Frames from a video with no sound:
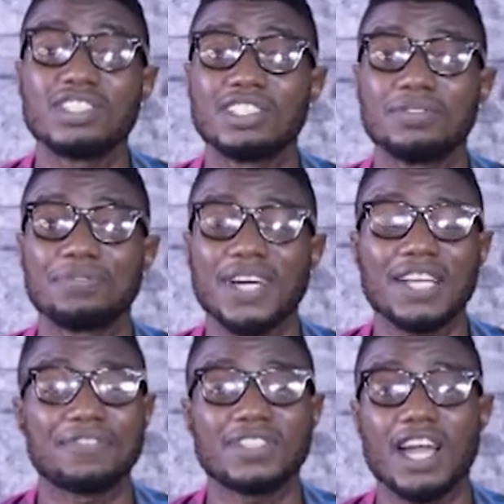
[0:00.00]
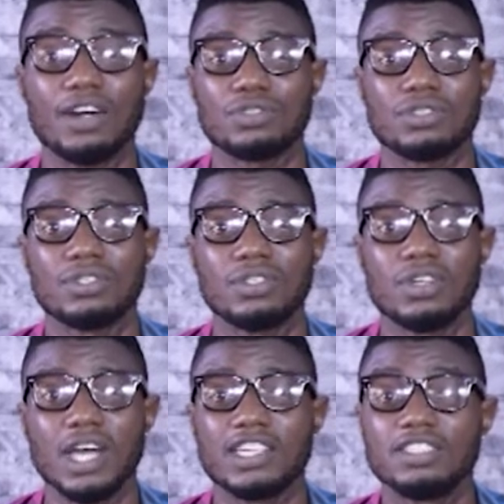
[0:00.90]
in 5 styles,
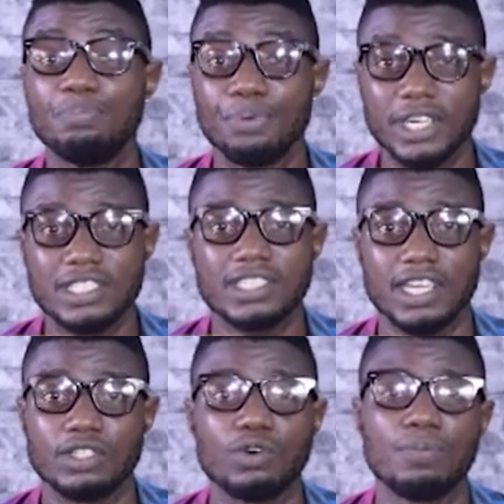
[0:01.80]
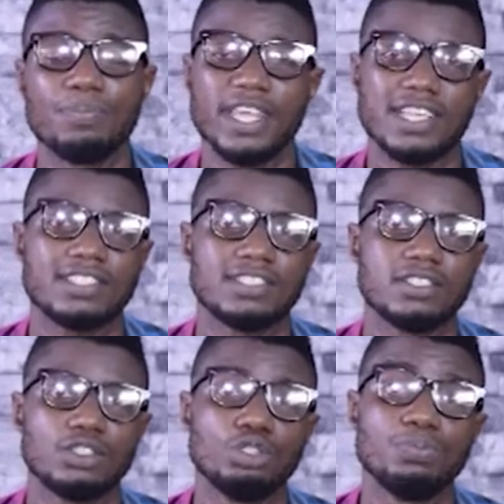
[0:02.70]
at least braids can come next,
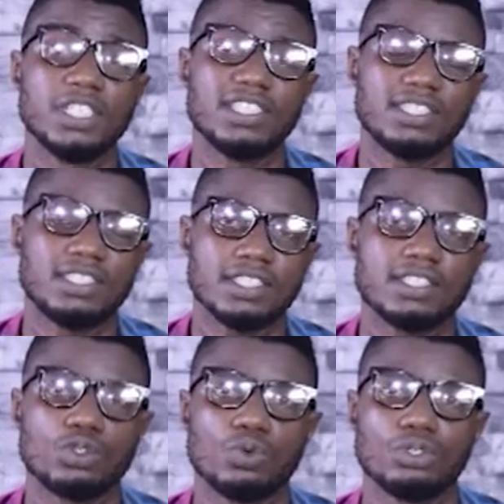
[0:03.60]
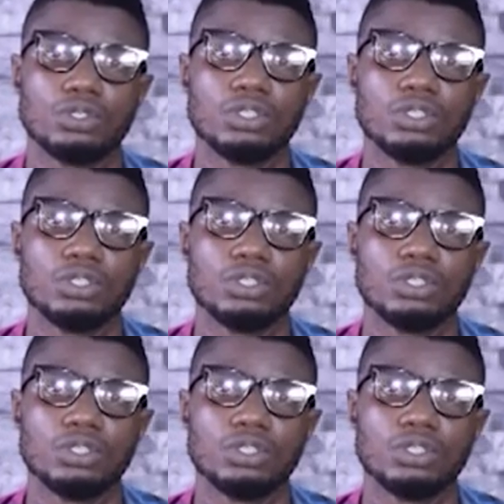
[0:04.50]
should be the 6th one.